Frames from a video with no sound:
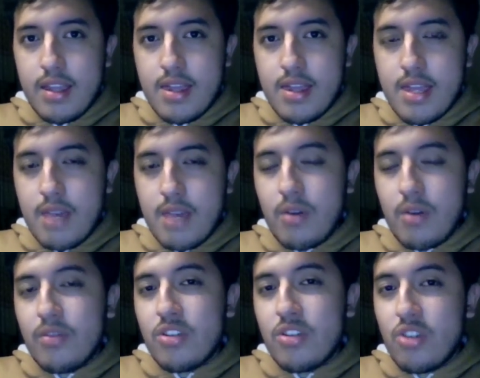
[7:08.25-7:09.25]
name of
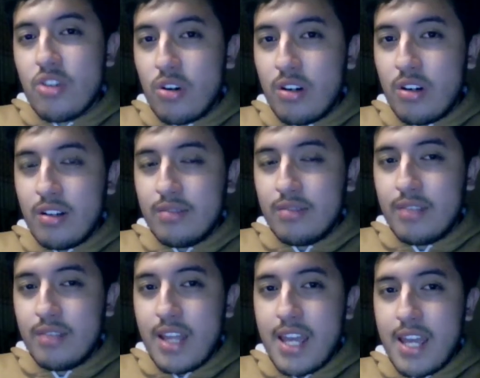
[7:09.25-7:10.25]
the journal
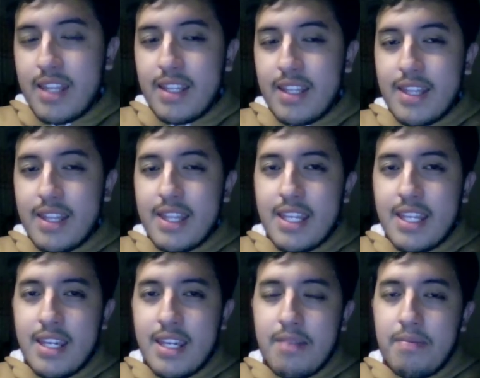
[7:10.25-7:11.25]
and
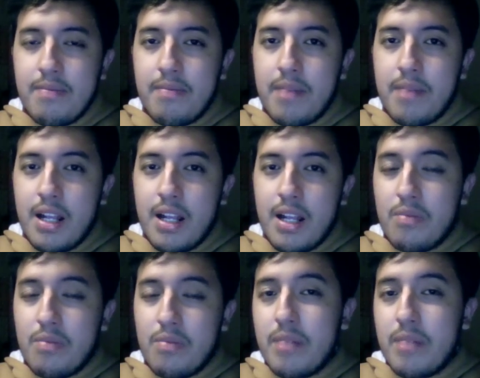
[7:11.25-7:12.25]
the volume,
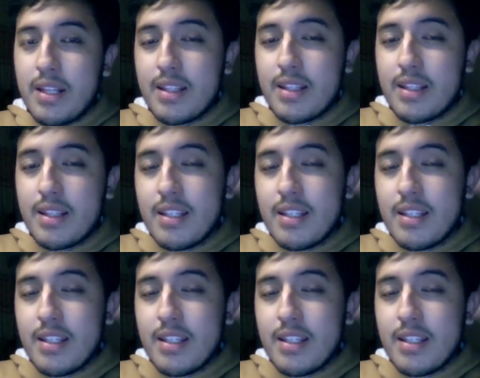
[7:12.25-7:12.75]
but